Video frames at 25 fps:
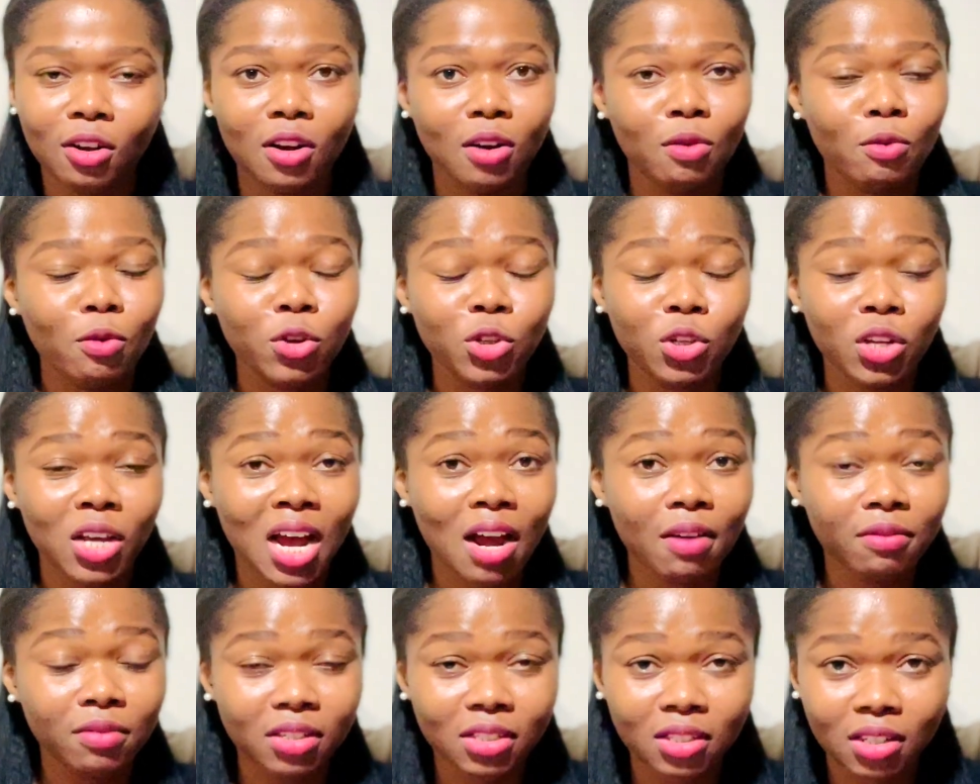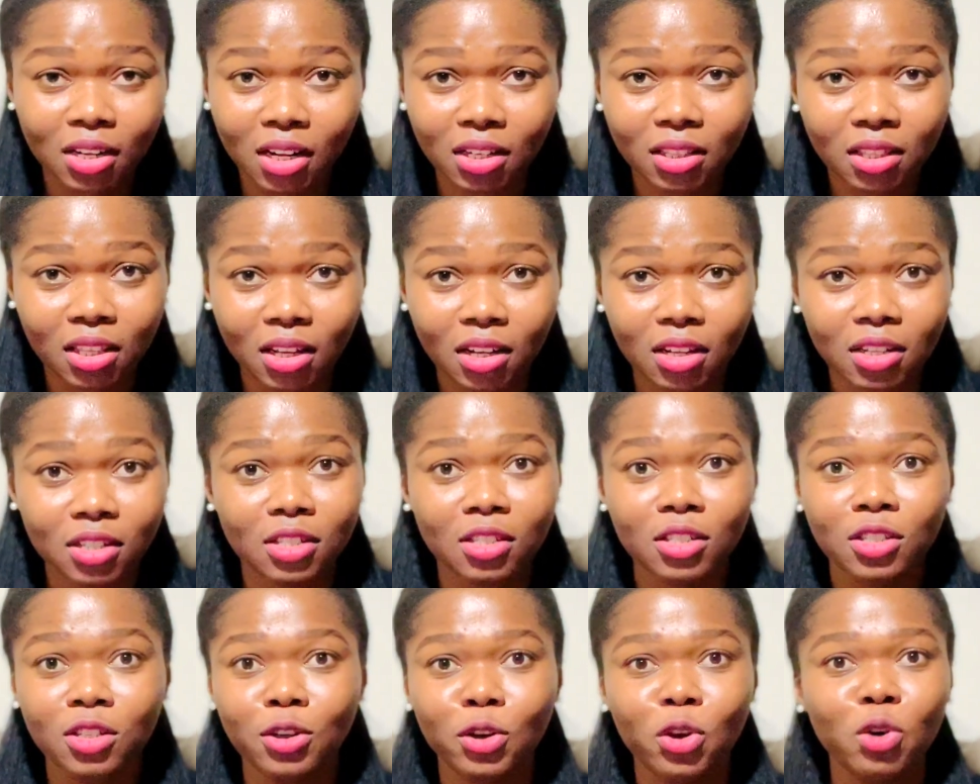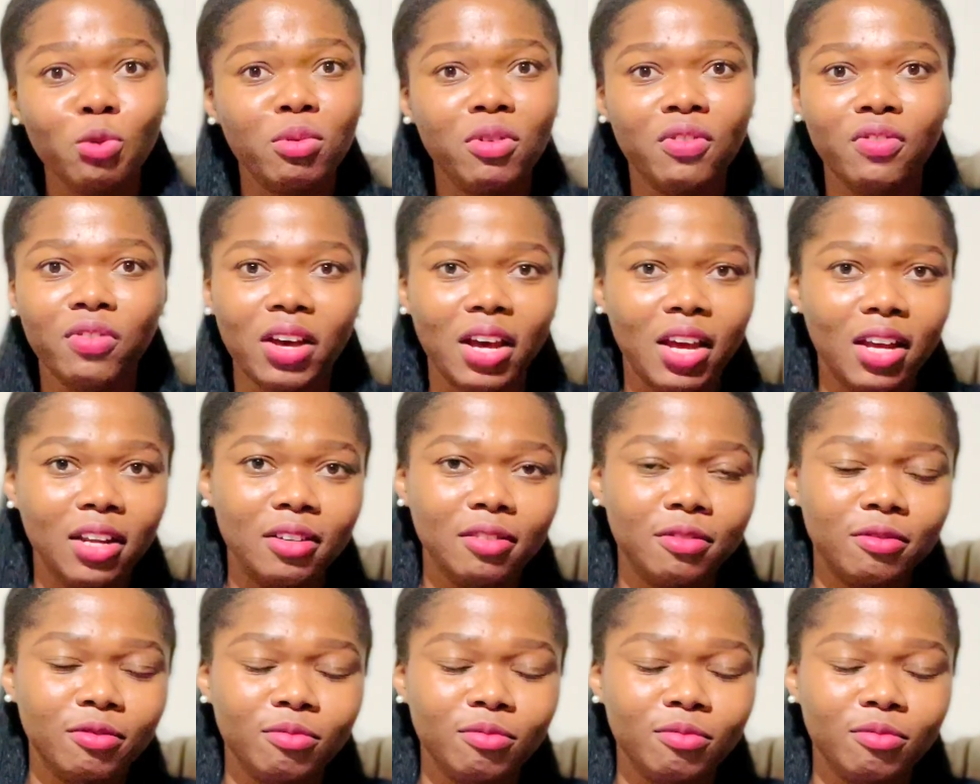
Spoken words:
Once you have these three things, you'll be fine.